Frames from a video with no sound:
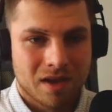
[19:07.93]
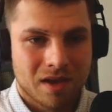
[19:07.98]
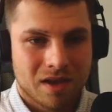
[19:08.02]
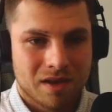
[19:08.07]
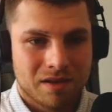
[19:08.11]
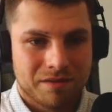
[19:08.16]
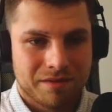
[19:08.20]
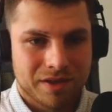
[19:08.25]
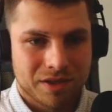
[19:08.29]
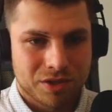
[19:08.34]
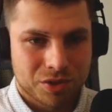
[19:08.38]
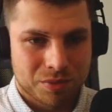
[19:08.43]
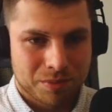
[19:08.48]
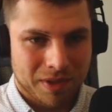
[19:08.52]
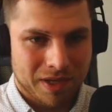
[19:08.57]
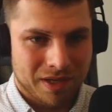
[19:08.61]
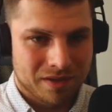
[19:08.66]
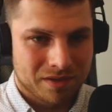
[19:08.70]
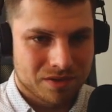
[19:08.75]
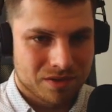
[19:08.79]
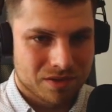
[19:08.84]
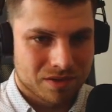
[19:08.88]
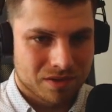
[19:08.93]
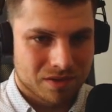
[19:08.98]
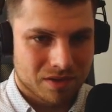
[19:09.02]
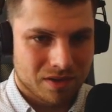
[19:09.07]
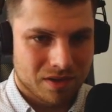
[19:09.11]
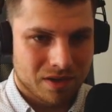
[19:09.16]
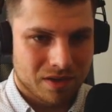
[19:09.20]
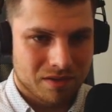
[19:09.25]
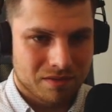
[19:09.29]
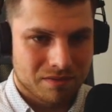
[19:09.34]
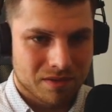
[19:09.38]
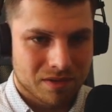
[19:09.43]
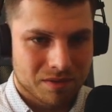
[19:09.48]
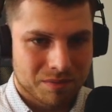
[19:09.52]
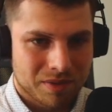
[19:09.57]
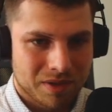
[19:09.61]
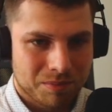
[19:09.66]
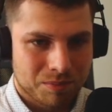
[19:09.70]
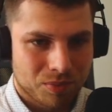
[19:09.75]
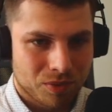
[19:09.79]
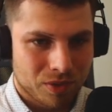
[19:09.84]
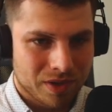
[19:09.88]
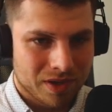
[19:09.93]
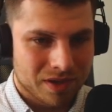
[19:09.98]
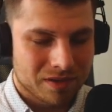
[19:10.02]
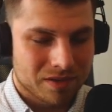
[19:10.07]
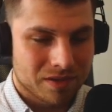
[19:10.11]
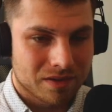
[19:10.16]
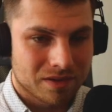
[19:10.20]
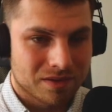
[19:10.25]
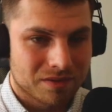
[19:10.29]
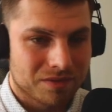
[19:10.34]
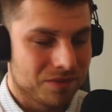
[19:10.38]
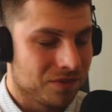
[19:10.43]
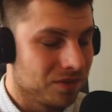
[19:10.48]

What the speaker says: which means it will be pointer